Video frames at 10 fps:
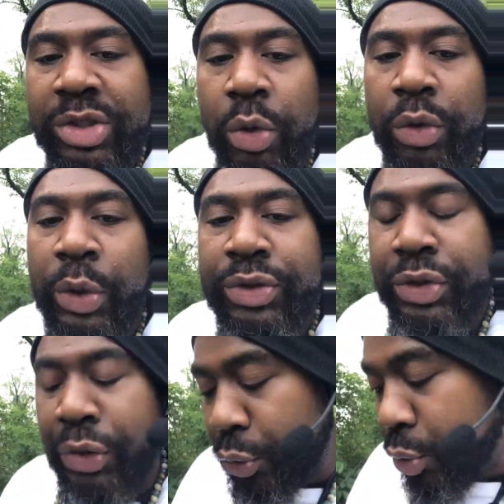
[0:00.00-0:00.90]
we're so
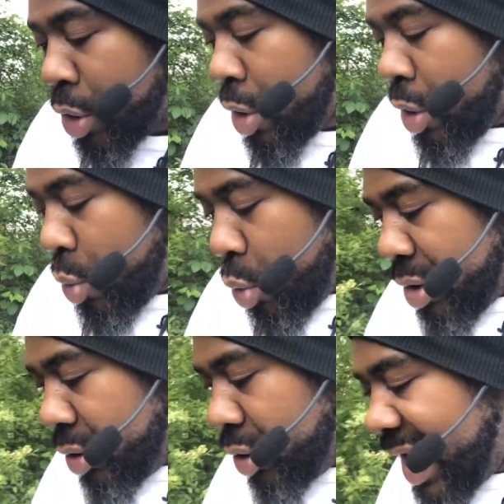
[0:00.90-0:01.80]
used to,
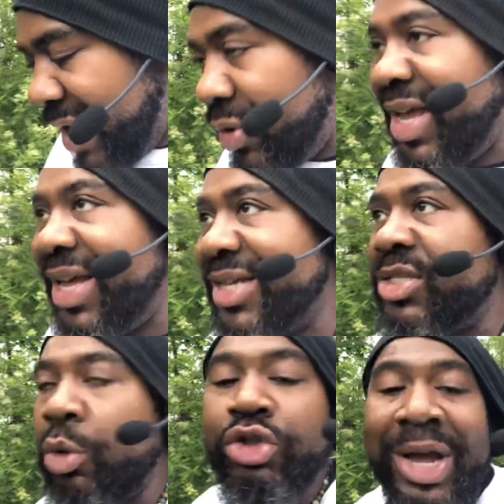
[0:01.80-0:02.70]
where everything is
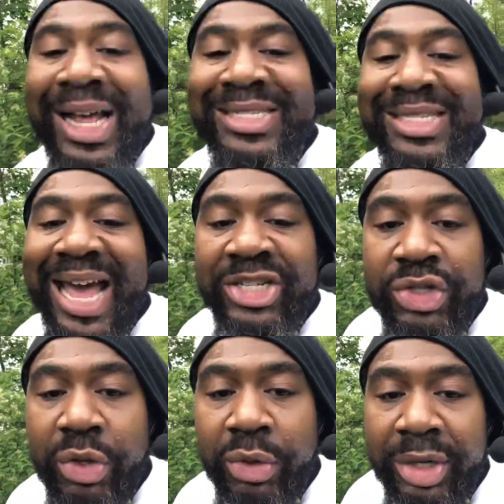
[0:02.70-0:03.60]
so
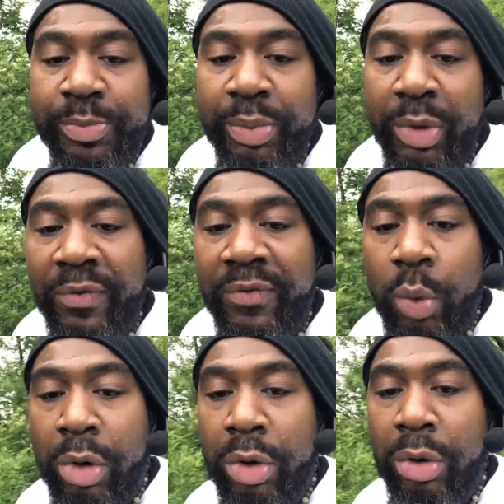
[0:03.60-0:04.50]
transactional in this
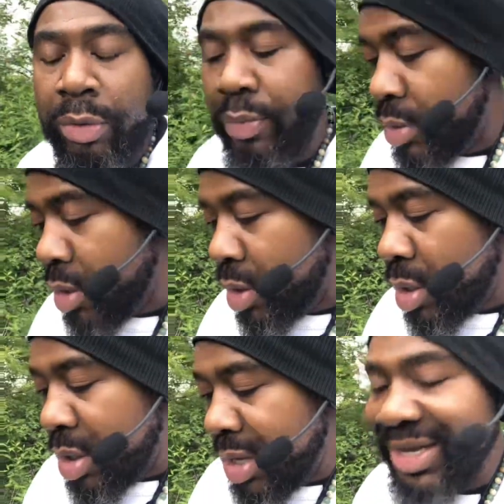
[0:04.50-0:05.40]
beautiful world,
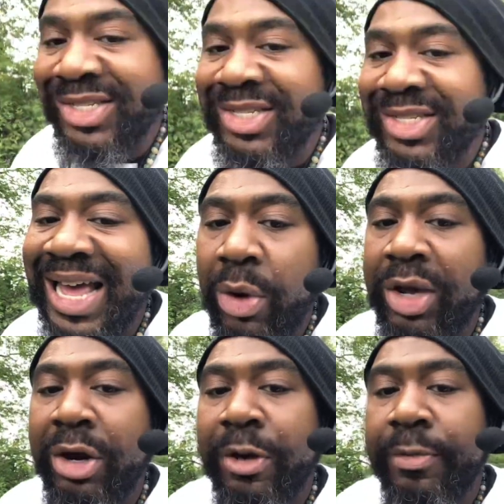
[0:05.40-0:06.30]
it doesn't
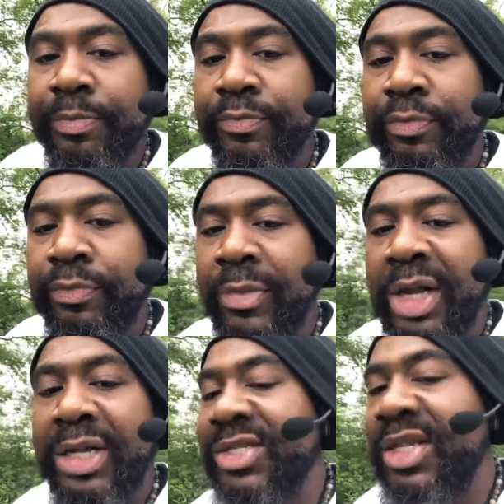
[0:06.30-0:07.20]
count here.
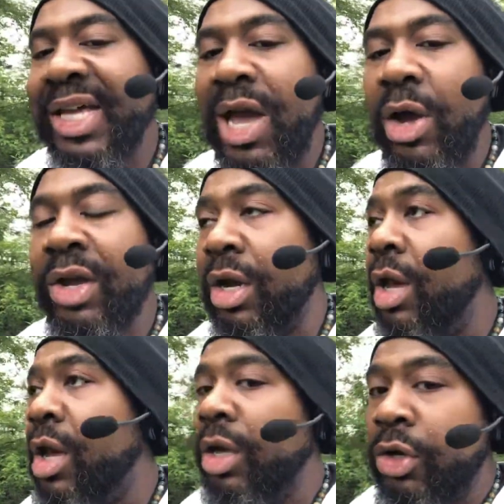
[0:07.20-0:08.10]
It doesn't count
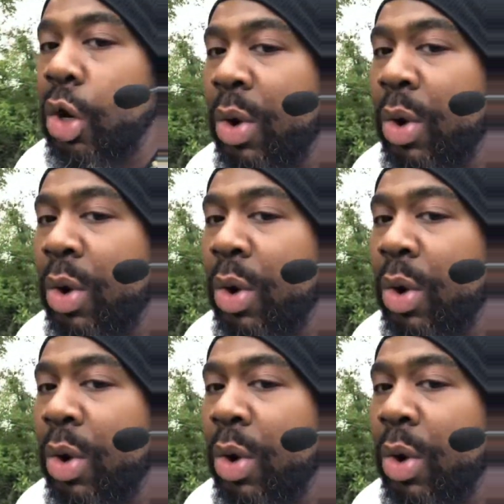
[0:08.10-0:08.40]
here. You